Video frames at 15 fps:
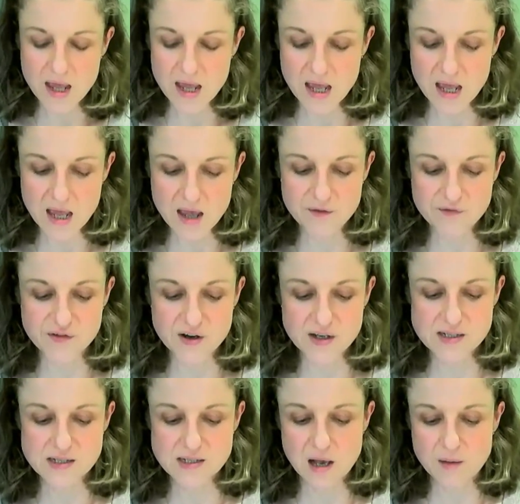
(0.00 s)
If
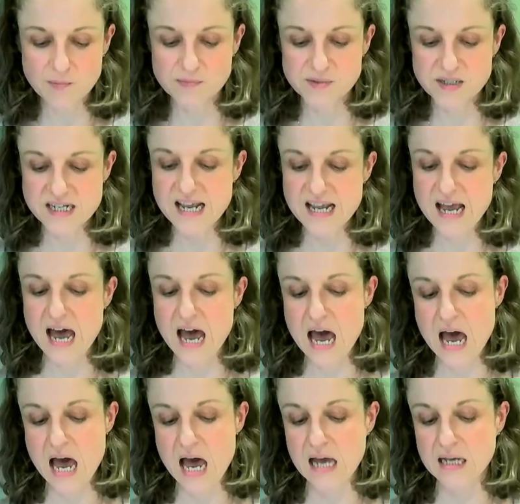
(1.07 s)
somebody
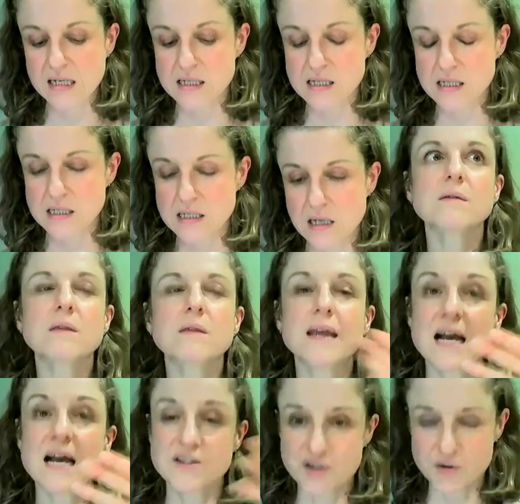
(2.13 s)
has the
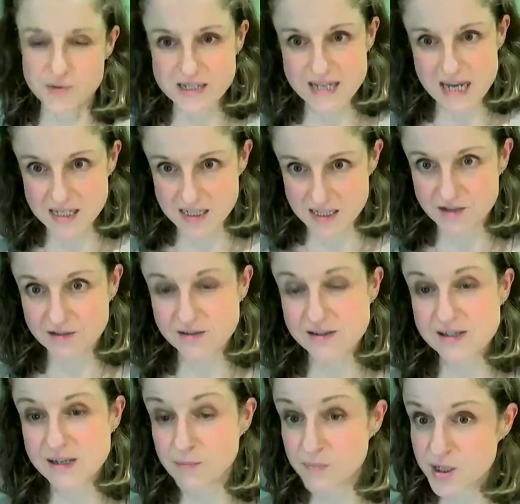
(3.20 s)
gastrointestinal
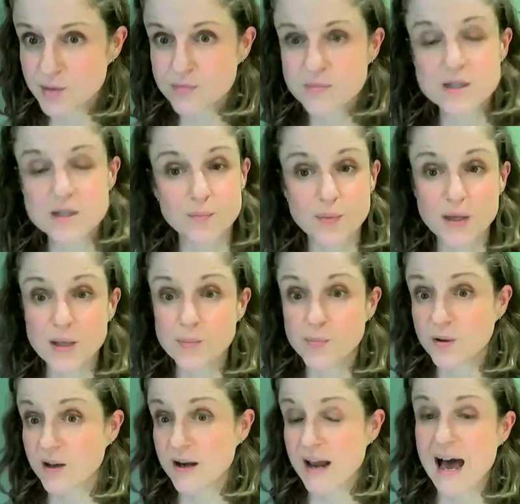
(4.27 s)
symptoms that
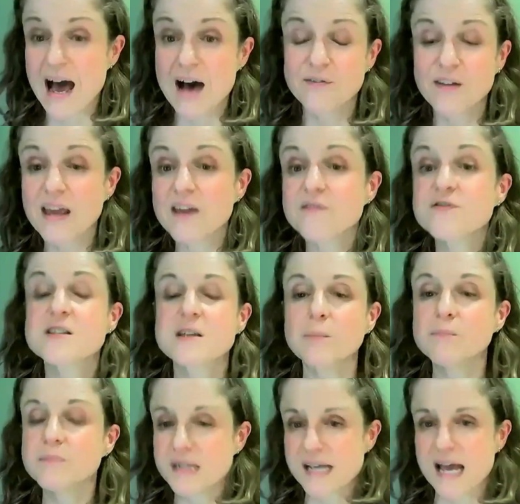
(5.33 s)
people can have, if
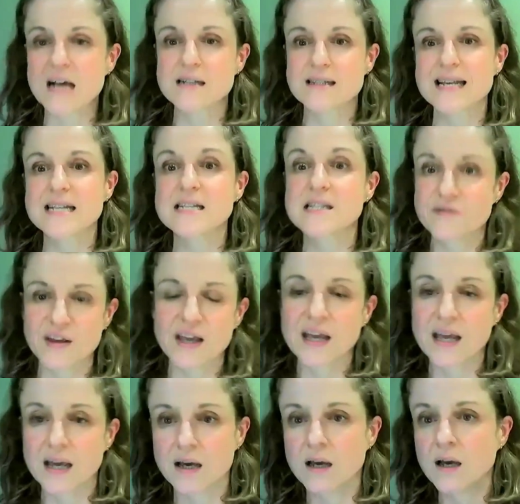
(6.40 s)
somebody has a
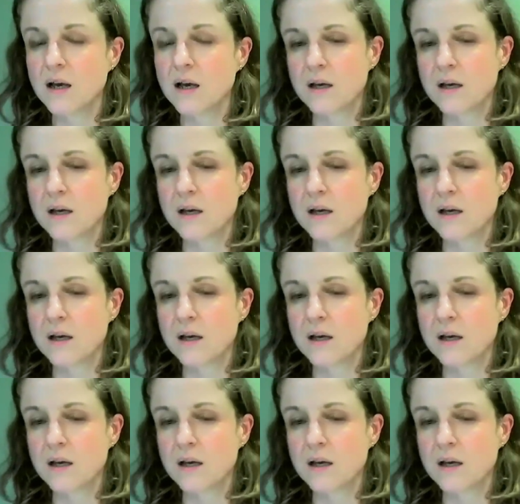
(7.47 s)
severe